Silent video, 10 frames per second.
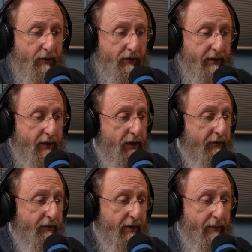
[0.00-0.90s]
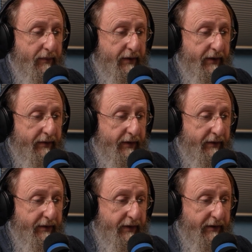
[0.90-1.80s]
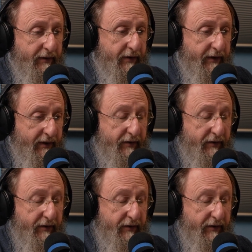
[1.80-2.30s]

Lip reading: a transition from this